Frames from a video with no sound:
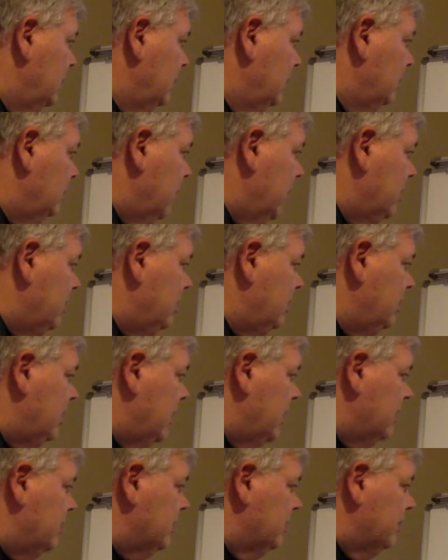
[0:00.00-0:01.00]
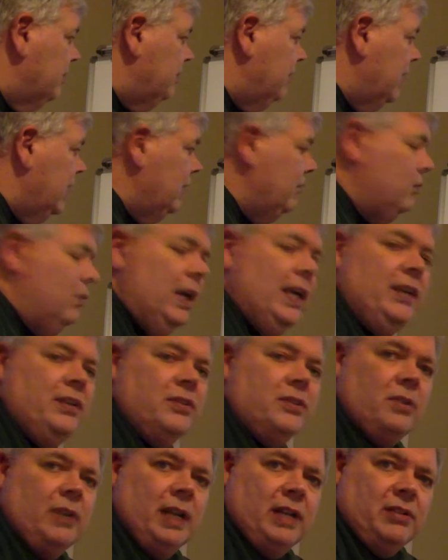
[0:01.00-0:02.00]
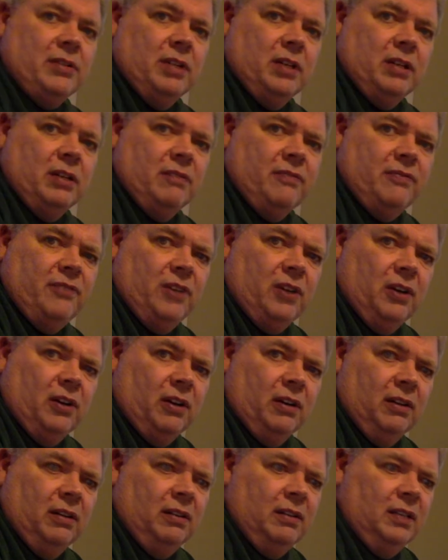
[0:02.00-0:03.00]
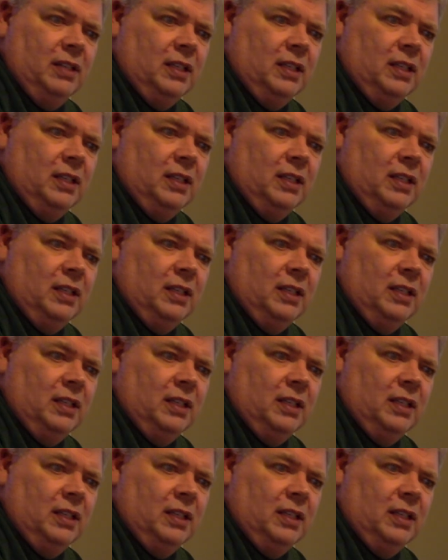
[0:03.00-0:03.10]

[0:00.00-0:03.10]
by 2005, wages are actually going to fall.